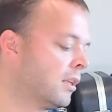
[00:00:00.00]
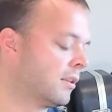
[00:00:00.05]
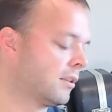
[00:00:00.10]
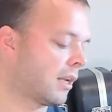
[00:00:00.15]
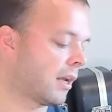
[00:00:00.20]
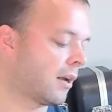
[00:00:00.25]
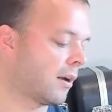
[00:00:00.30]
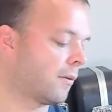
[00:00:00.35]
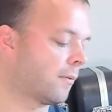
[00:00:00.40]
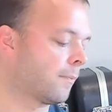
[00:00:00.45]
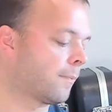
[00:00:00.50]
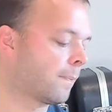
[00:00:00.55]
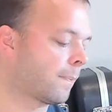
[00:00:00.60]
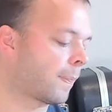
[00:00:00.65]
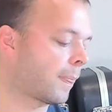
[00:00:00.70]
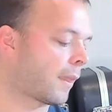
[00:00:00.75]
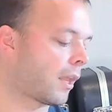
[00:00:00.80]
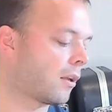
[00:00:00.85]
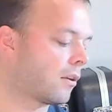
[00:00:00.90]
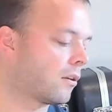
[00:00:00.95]
Now,
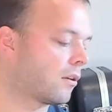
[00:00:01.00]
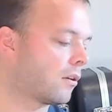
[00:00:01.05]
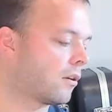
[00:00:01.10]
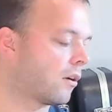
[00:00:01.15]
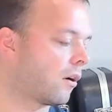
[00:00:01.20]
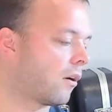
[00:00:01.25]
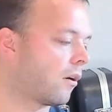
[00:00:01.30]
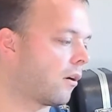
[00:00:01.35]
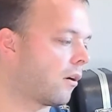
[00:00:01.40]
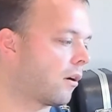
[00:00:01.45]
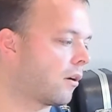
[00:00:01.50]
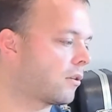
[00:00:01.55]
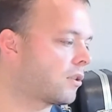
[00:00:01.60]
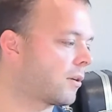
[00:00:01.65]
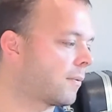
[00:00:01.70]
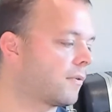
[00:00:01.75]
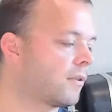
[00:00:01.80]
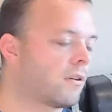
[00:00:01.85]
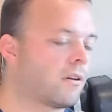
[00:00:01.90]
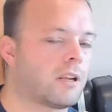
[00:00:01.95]

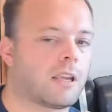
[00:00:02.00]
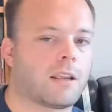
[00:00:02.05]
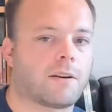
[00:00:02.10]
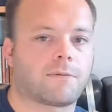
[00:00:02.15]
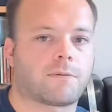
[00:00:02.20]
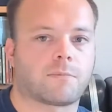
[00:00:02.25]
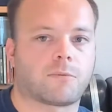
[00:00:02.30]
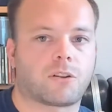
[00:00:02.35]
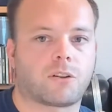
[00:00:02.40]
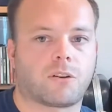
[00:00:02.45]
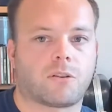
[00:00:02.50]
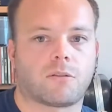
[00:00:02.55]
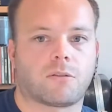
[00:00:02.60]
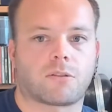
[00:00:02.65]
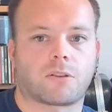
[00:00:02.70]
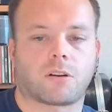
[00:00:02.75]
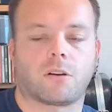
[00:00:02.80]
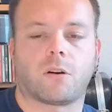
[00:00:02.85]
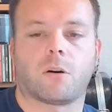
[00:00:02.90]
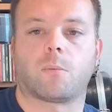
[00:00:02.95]
something I hear from
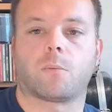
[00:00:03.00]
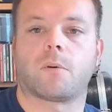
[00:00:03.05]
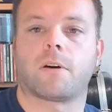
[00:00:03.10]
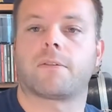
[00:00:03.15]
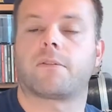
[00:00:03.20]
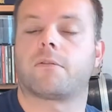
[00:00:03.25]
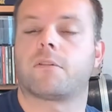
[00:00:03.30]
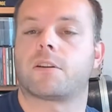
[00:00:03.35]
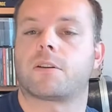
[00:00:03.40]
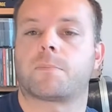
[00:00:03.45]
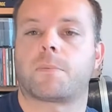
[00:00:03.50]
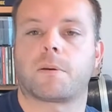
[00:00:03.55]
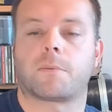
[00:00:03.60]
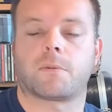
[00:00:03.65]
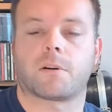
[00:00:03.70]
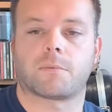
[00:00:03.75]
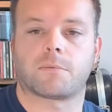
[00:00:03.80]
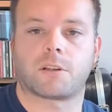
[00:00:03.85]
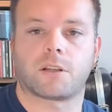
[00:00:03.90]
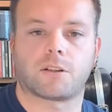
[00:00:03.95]
students a lot, whether it's
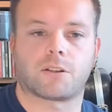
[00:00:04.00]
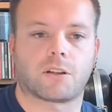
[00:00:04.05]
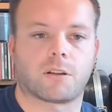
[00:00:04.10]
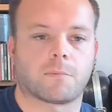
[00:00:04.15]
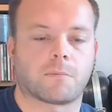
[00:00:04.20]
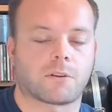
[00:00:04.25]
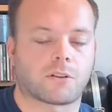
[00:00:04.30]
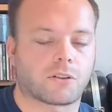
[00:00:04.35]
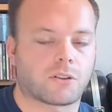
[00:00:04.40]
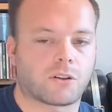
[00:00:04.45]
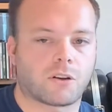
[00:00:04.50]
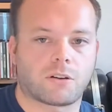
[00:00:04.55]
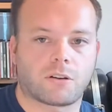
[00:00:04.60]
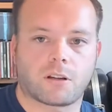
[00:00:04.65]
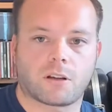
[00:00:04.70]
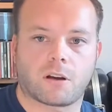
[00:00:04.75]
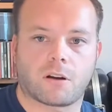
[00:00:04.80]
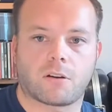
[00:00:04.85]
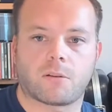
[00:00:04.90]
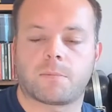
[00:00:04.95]
people I'm teaching in my
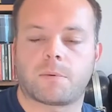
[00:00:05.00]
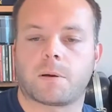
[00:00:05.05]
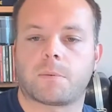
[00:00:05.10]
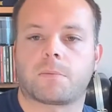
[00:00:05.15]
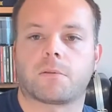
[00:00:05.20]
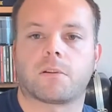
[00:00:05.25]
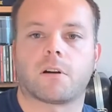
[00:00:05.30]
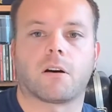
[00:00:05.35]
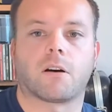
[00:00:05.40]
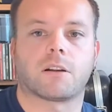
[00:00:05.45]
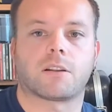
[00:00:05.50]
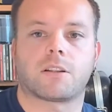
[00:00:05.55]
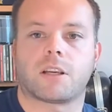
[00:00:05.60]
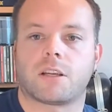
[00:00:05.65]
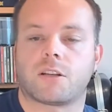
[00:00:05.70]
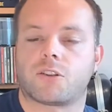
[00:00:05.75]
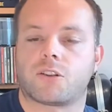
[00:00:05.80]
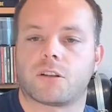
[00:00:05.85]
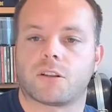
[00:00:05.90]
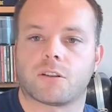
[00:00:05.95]
studio, people that I
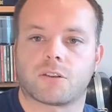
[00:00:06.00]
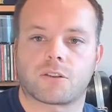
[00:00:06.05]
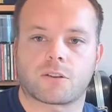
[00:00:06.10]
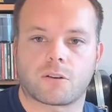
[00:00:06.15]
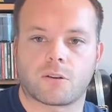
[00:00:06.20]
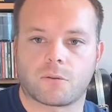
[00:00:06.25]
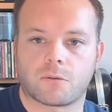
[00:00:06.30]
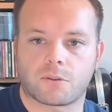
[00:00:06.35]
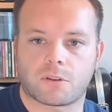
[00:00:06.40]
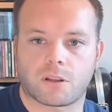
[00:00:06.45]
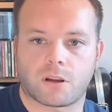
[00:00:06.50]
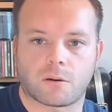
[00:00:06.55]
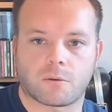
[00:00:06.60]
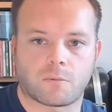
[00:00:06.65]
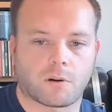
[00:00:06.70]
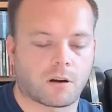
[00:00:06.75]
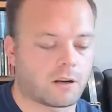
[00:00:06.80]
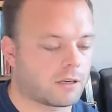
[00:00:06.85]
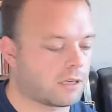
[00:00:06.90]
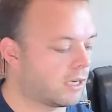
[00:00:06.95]
teach in the schools that I
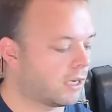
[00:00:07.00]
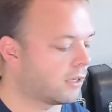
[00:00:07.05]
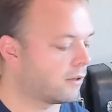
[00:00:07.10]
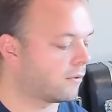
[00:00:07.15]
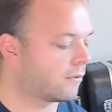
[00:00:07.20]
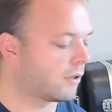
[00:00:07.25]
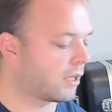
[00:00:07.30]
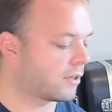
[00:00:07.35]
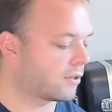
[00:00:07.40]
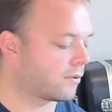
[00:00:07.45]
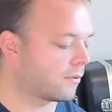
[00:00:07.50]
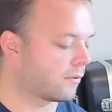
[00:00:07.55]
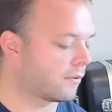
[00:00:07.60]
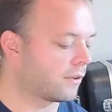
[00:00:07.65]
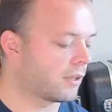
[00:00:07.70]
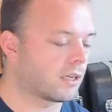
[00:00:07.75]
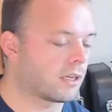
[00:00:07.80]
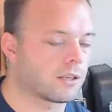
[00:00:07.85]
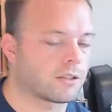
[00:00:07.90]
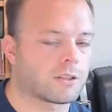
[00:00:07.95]
work in, all that sort of
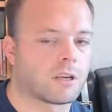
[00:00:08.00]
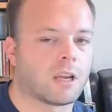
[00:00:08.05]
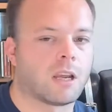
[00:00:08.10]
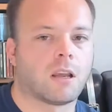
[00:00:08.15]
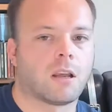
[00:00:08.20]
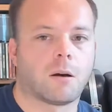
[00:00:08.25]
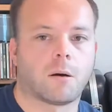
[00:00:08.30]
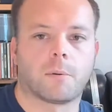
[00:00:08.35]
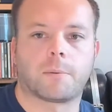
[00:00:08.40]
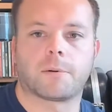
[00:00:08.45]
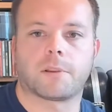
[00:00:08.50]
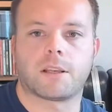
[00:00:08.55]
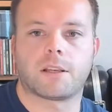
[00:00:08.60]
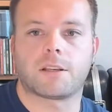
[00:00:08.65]
thing, is, well, but